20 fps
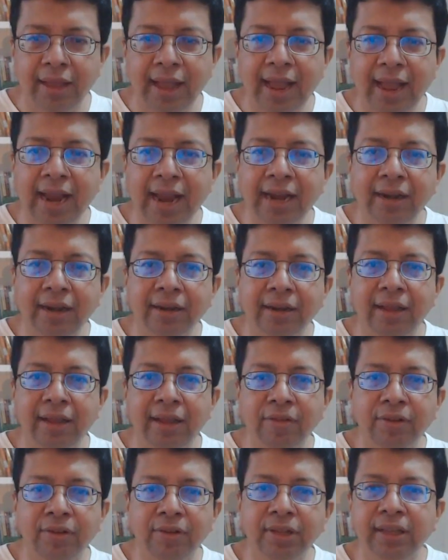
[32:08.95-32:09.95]
And
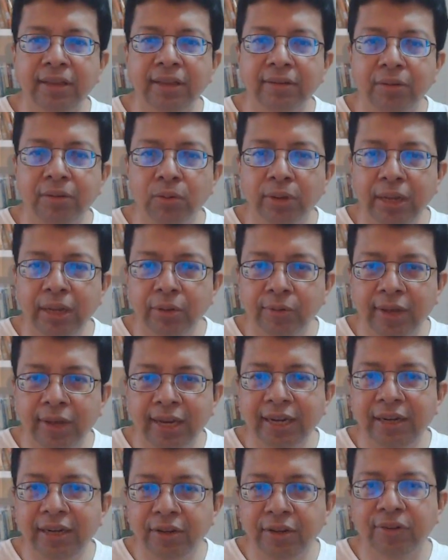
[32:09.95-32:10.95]
everything is looking
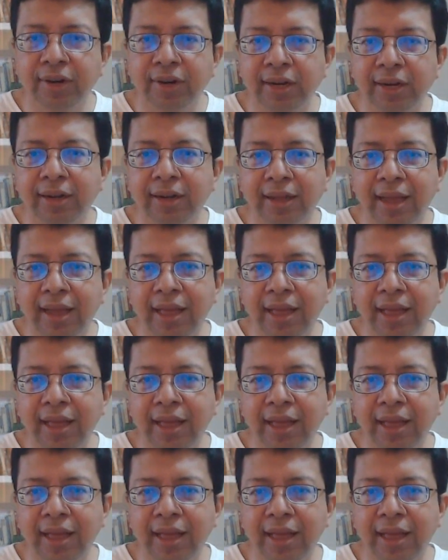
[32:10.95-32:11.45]
very different